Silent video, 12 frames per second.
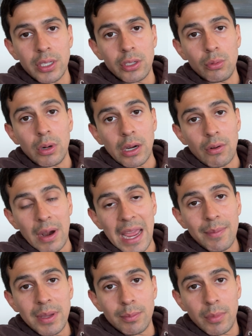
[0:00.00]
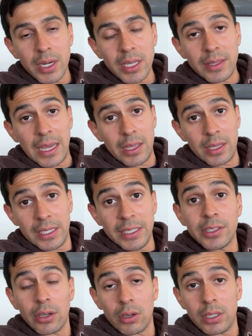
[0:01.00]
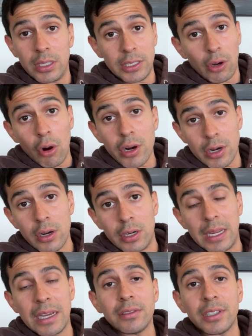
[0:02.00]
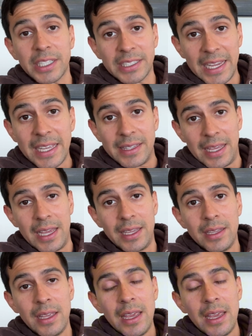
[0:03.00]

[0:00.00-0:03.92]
you are grabbing money that is hard earned. I understand that.